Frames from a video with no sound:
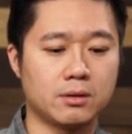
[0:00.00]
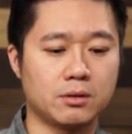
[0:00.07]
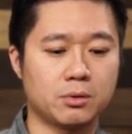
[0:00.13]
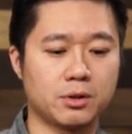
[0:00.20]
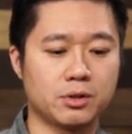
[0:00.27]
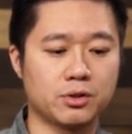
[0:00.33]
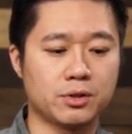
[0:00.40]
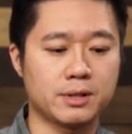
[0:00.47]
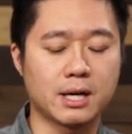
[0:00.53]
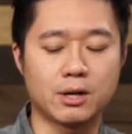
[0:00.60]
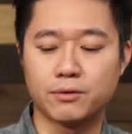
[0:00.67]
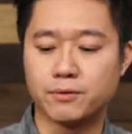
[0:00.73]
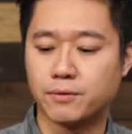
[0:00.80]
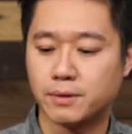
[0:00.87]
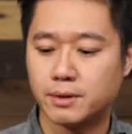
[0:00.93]
towards
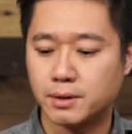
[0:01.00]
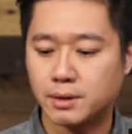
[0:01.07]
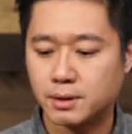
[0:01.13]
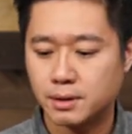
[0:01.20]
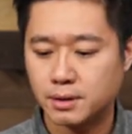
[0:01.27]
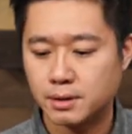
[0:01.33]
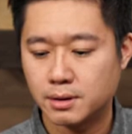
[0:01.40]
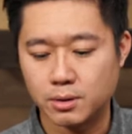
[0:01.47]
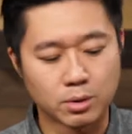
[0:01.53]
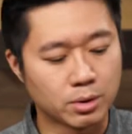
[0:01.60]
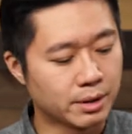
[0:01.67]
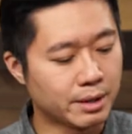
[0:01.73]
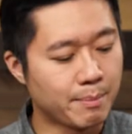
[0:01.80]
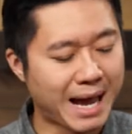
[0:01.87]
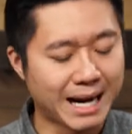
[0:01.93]
yourself
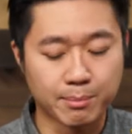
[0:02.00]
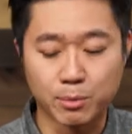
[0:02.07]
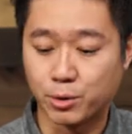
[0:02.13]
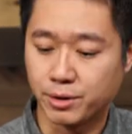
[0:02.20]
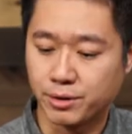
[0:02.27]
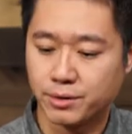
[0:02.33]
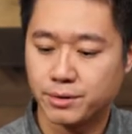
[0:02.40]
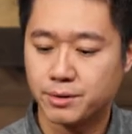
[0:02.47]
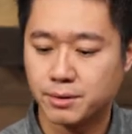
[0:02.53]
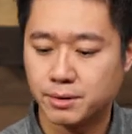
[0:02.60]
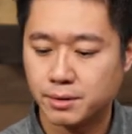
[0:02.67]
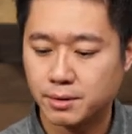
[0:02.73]
or the back motors.